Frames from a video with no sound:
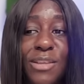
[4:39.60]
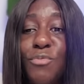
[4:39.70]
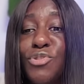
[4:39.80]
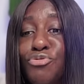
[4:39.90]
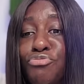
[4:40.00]

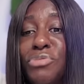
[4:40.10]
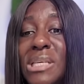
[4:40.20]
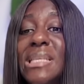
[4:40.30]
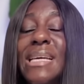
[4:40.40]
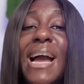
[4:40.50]
was
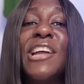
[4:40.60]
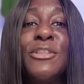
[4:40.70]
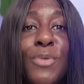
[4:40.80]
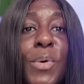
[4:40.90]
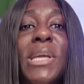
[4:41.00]
really
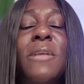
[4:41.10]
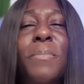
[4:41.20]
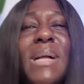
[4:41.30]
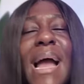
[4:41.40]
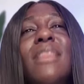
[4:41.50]
annoying. But
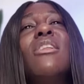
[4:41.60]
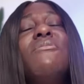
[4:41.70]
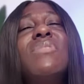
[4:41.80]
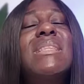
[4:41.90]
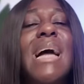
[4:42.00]
I love what
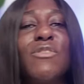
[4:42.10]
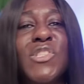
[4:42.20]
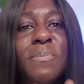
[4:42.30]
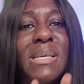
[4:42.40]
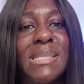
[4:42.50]
the
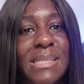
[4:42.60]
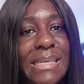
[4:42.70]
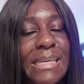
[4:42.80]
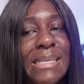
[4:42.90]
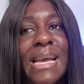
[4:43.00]
housemates
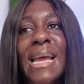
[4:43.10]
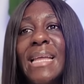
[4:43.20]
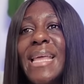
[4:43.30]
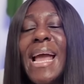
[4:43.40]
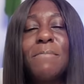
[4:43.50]
did. They
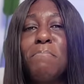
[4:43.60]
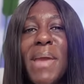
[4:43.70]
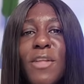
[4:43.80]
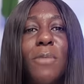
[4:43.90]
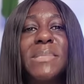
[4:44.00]
had made
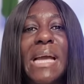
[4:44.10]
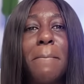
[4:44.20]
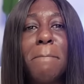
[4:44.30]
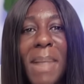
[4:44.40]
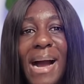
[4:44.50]
up their
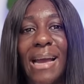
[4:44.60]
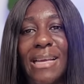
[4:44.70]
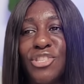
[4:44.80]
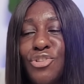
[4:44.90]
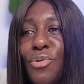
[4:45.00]
mind,
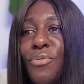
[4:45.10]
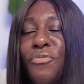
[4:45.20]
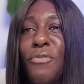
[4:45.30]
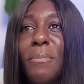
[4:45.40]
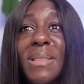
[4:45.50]
you know,
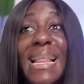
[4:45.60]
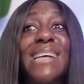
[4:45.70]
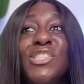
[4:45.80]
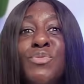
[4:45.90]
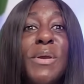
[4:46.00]
from
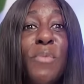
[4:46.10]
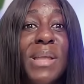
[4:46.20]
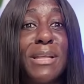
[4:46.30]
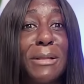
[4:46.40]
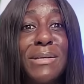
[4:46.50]
last week when they
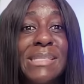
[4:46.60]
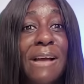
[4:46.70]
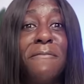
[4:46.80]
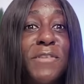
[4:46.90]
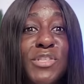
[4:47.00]
lost their
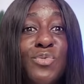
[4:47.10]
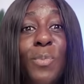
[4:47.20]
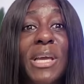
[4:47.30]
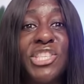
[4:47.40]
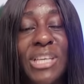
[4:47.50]
first
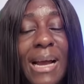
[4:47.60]
wager,